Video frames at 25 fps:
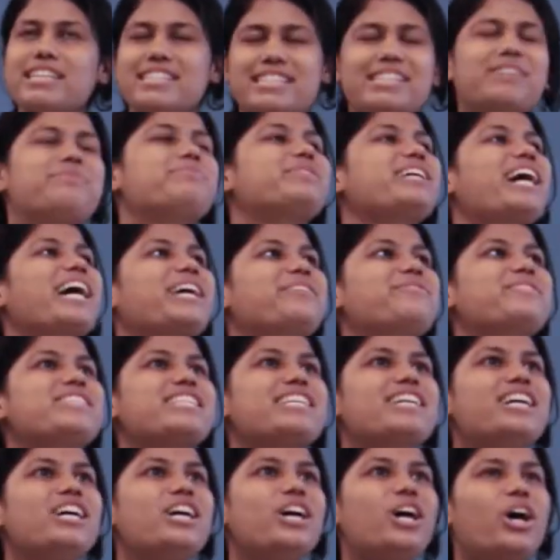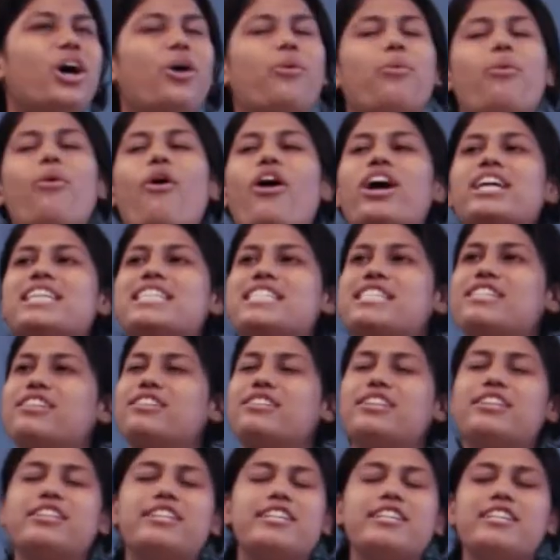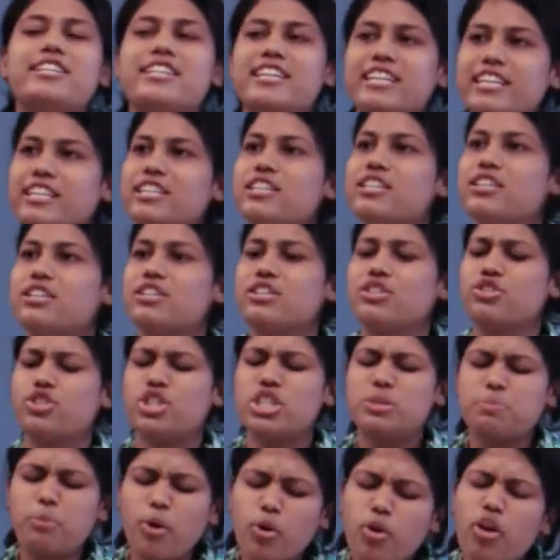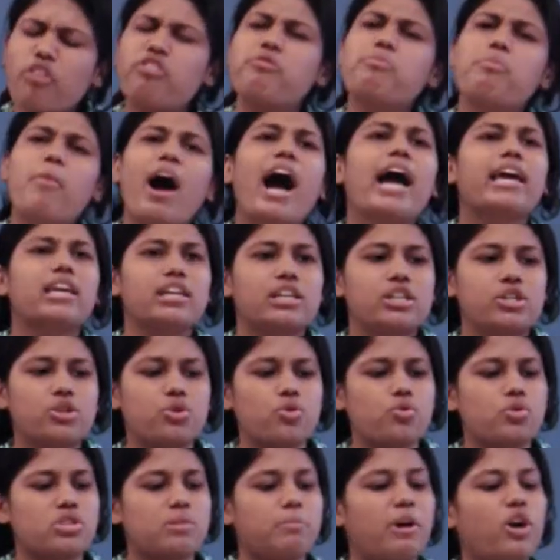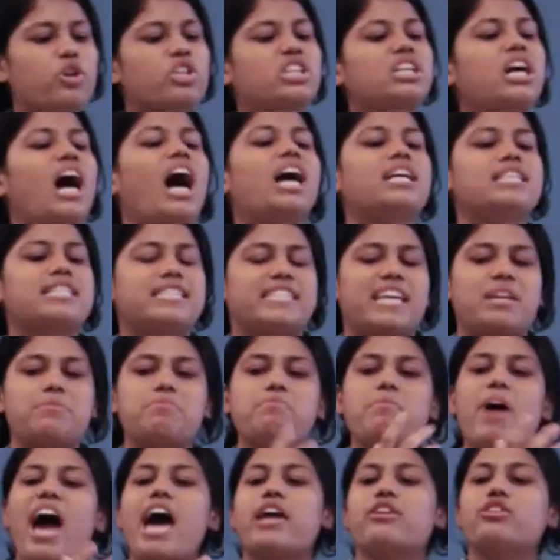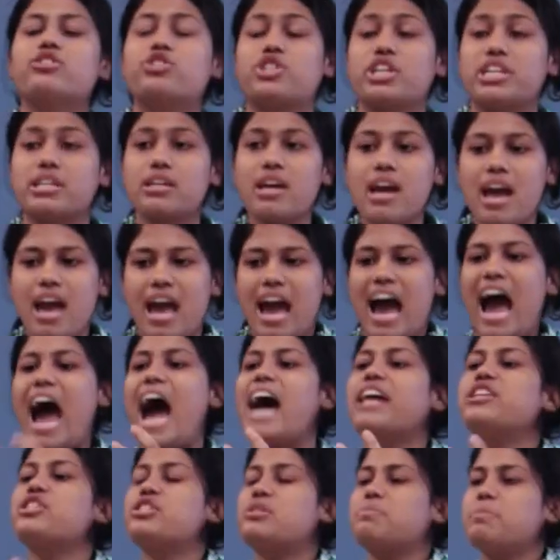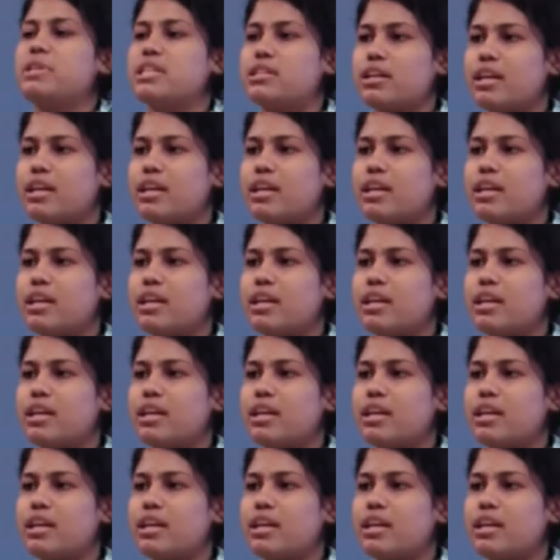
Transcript: Sometimes her voice turned a little Indian. She spoke of my issues about caste and marriage and harassment